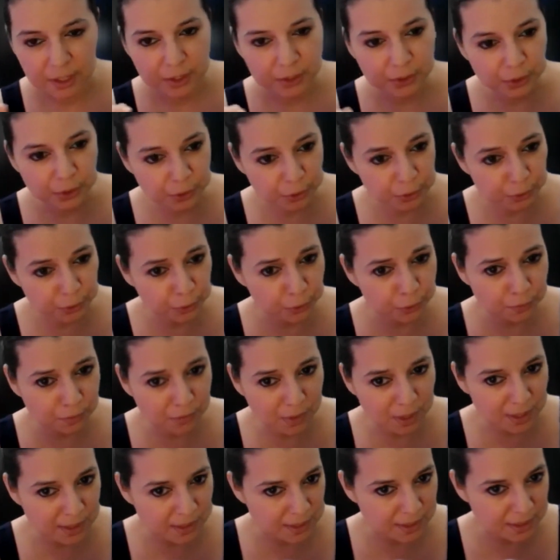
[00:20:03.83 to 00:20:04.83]
You
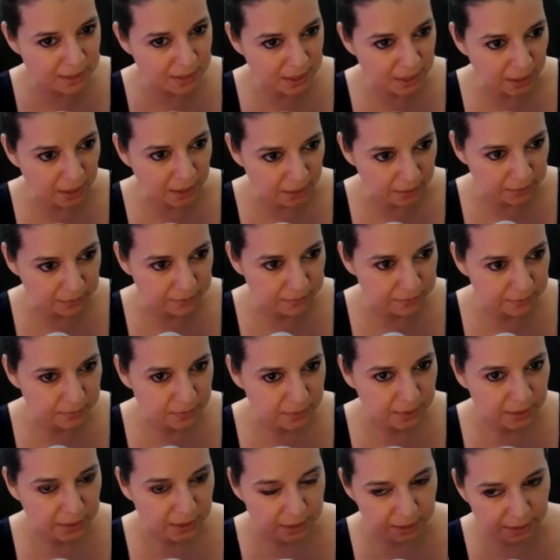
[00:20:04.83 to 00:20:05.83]
must tell,
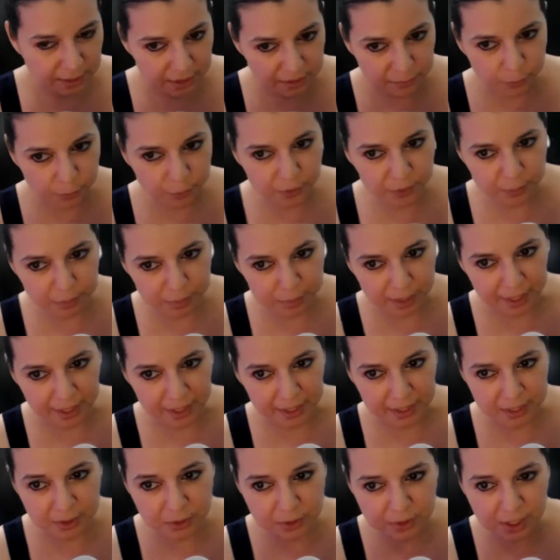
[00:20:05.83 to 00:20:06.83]
leave it with the
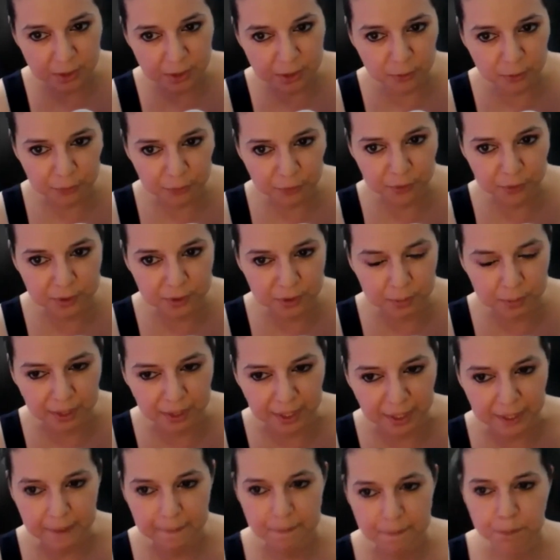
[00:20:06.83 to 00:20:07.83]
blank. Here's how you fill in the
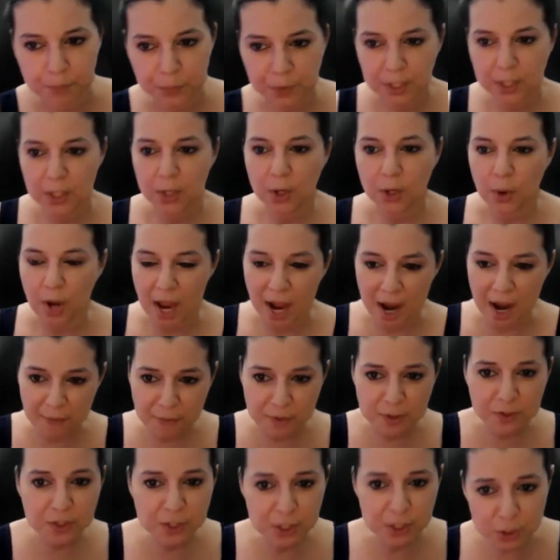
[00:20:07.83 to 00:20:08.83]
blank.
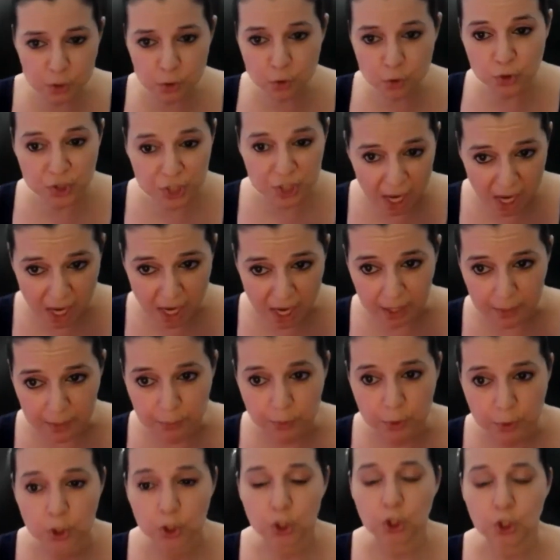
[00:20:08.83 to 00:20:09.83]
Every single
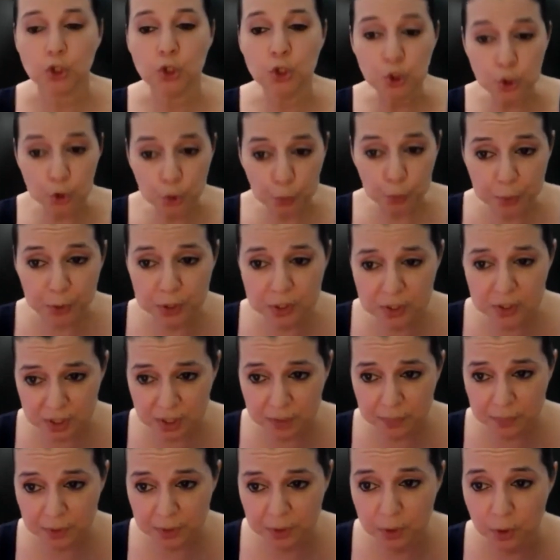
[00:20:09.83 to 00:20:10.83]
time you put
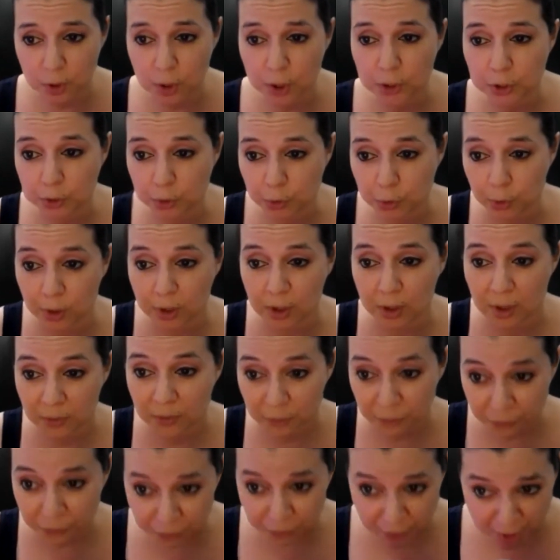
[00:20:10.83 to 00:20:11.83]
something on your
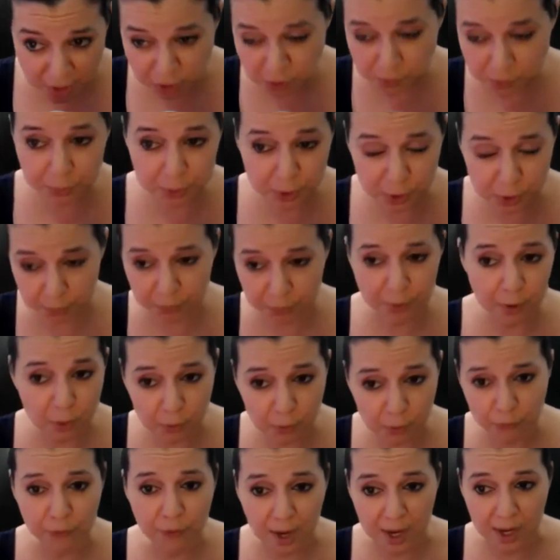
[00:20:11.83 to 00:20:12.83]
Facebook
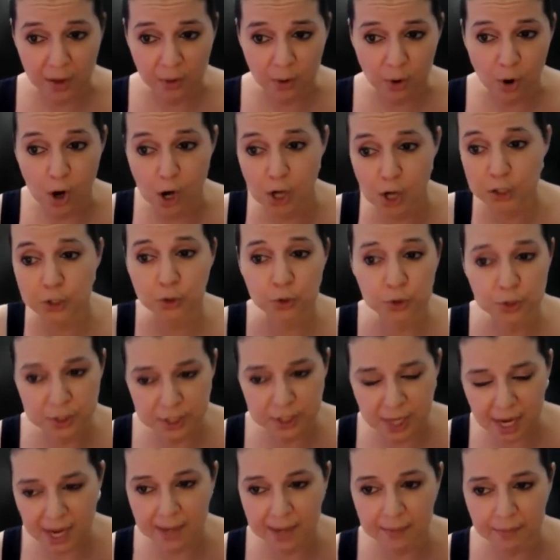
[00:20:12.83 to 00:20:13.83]
profile, on your
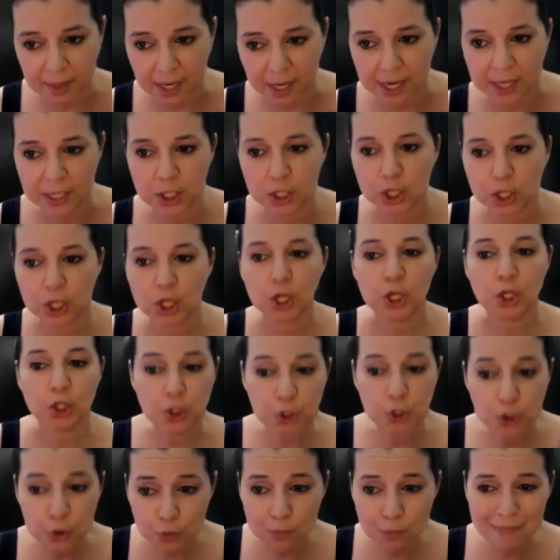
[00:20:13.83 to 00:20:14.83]
timeline,
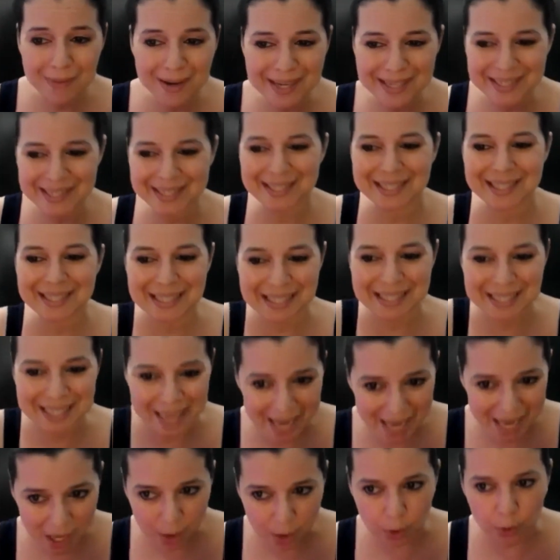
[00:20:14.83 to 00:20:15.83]
you must
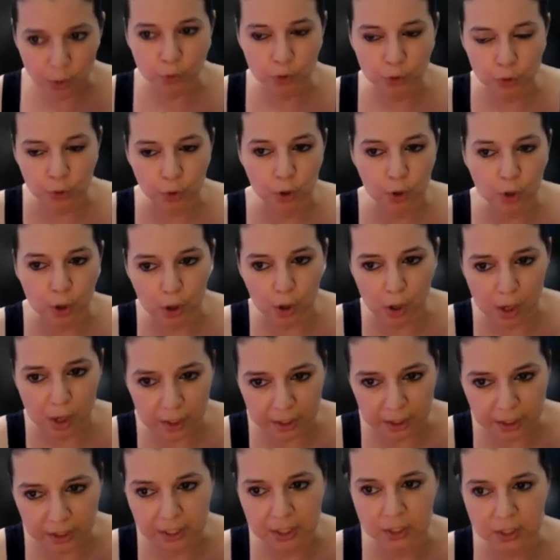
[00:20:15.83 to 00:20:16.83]
tell your
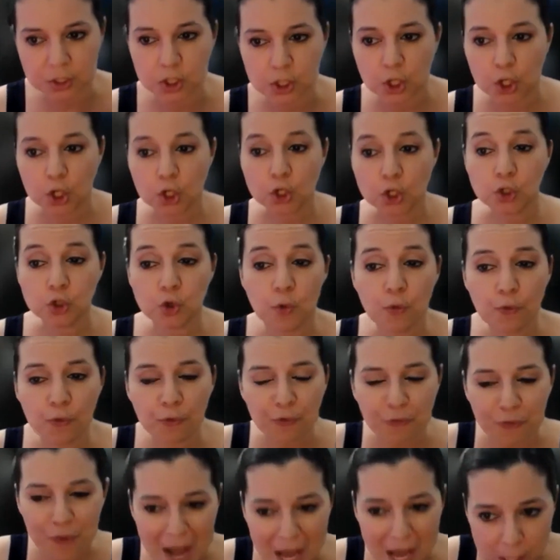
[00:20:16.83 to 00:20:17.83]
audience to
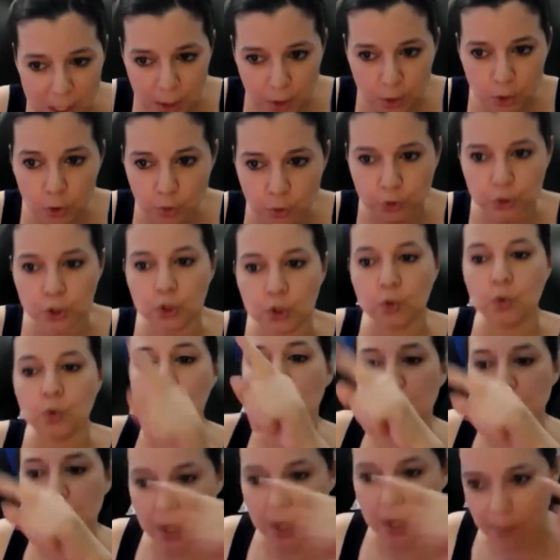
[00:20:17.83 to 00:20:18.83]
follow you
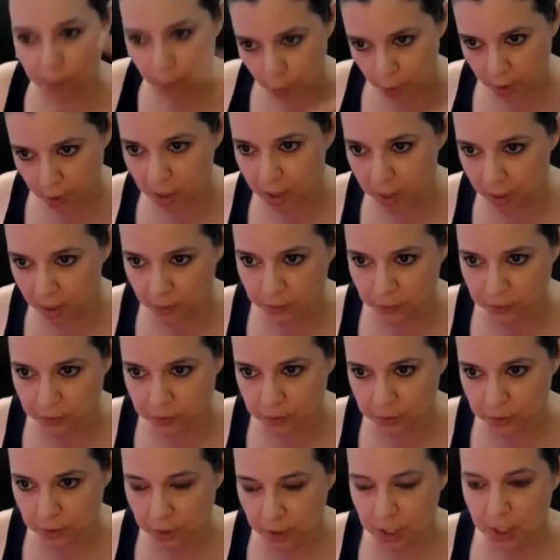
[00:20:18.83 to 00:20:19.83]
somewhere
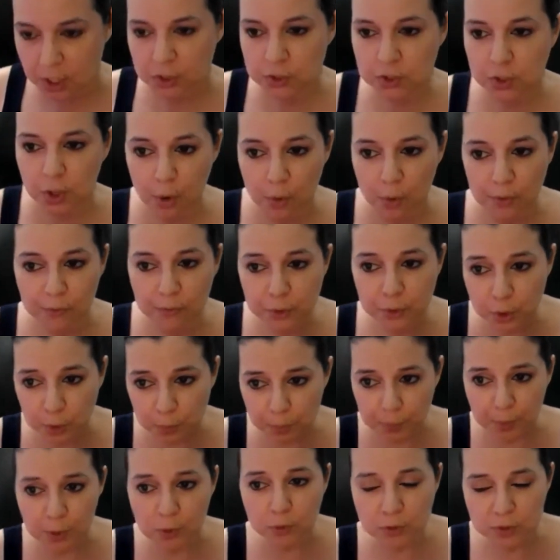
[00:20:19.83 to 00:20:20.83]
else. So if
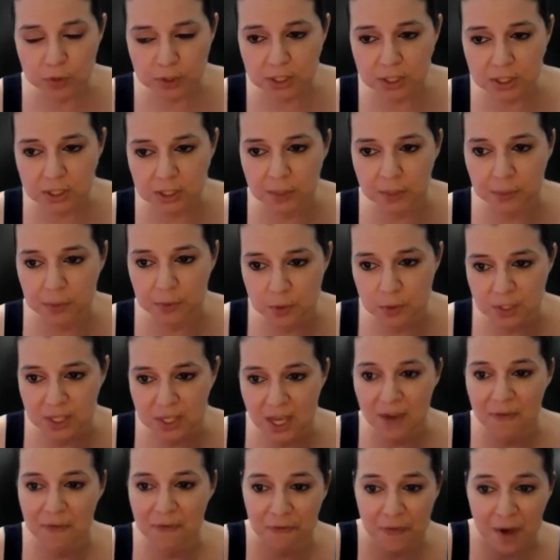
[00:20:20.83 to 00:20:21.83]
you're posting something, you
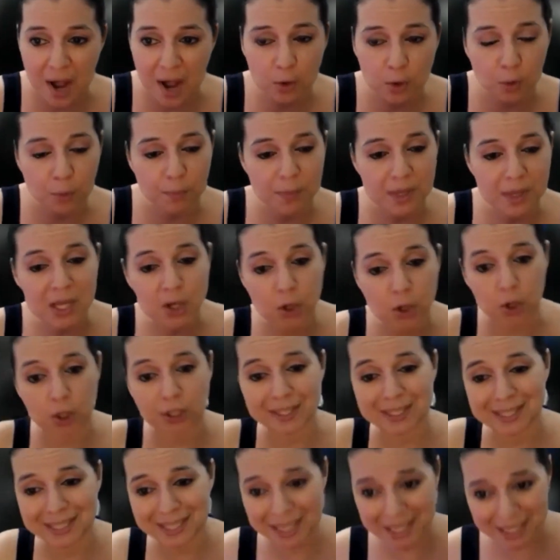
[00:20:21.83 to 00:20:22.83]
say, follow me
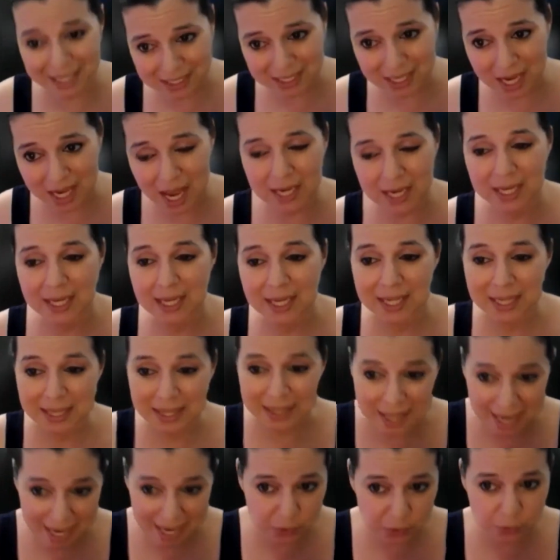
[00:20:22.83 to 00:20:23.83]
on TikTok,
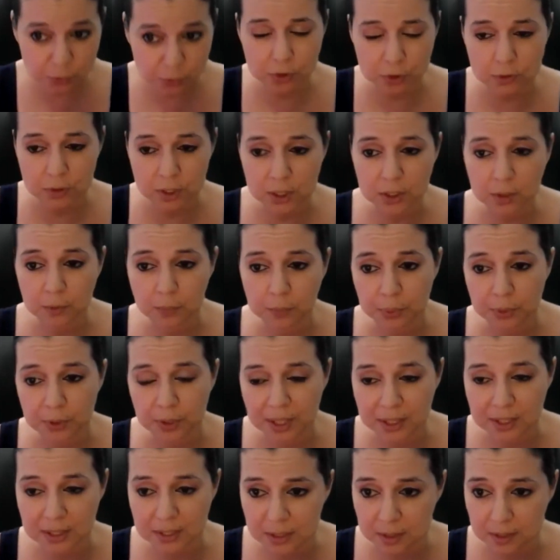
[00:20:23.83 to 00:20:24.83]
that's what you need to
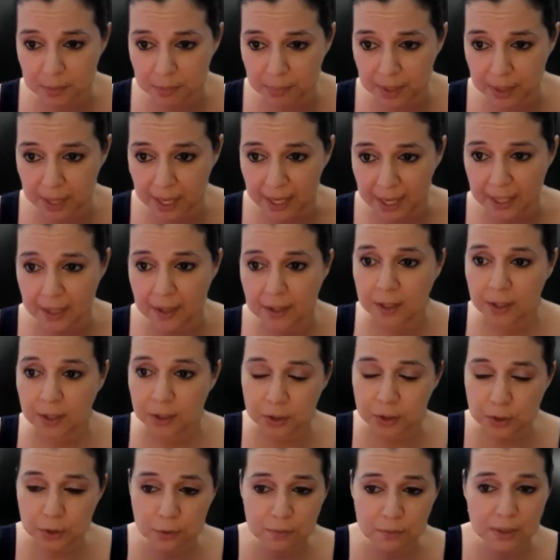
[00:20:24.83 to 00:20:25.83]
put into the blank.
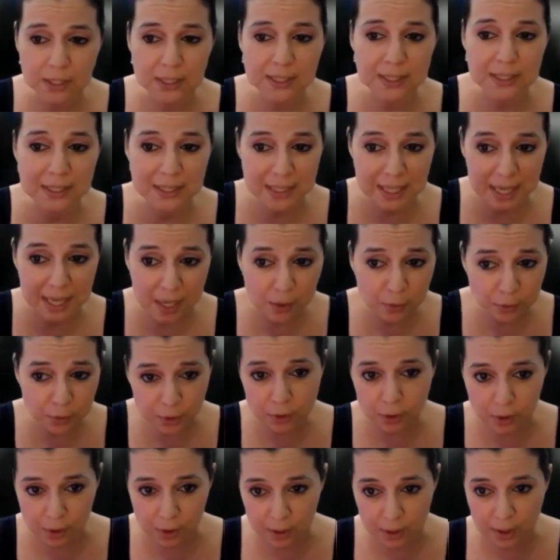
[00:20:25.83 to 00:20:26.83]
You must tell
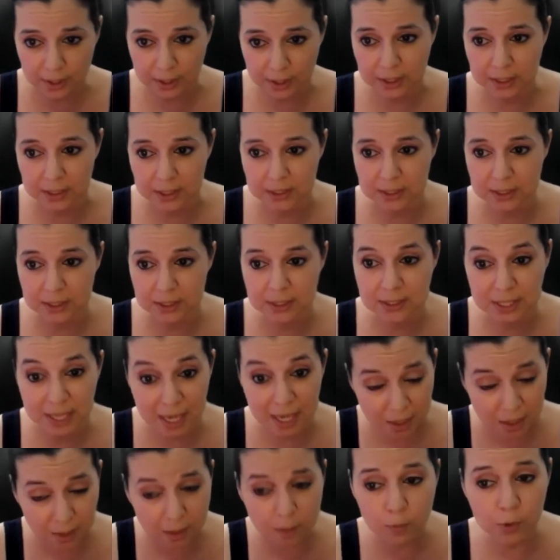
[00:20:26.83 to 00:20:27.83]
your audience,
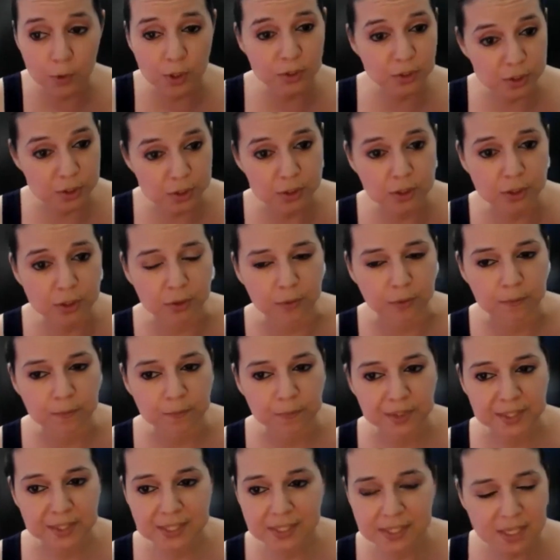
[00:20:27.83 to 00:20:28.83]
tell them what to do.
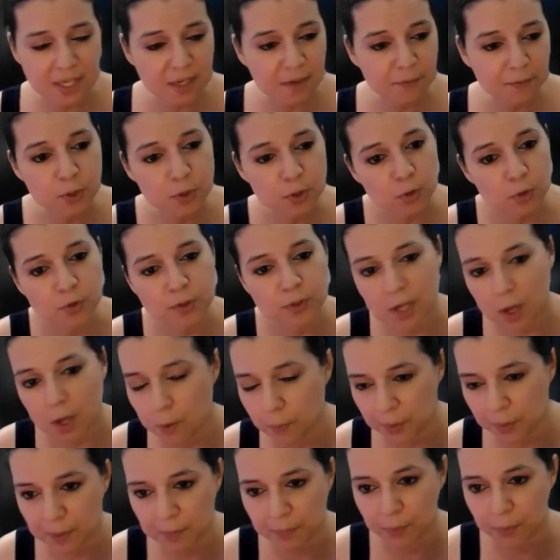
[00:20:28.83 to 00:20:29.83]
You see, if you don't tell
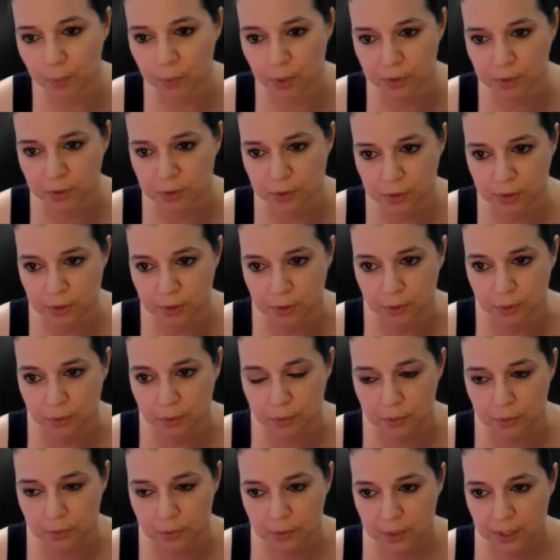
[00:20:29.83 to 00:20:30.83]
people what to
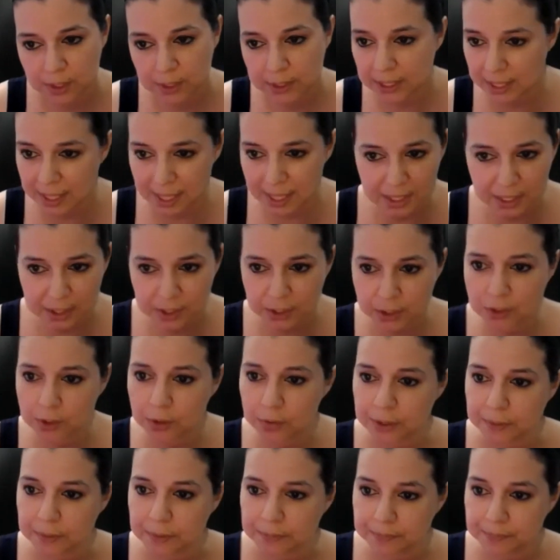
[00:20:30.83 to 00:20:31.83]
do, they're not going to
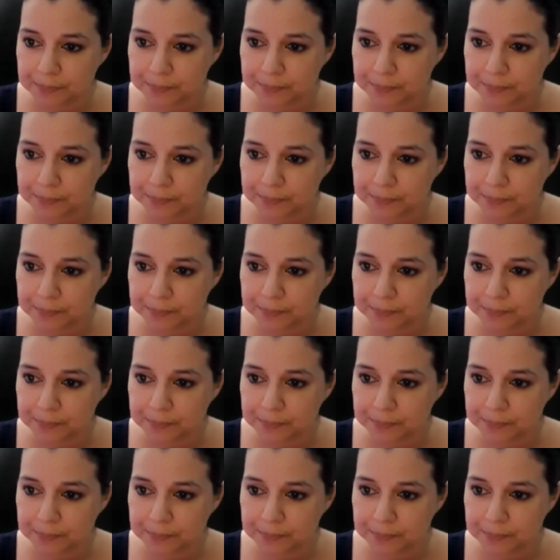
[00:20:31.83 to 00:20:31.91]
do it.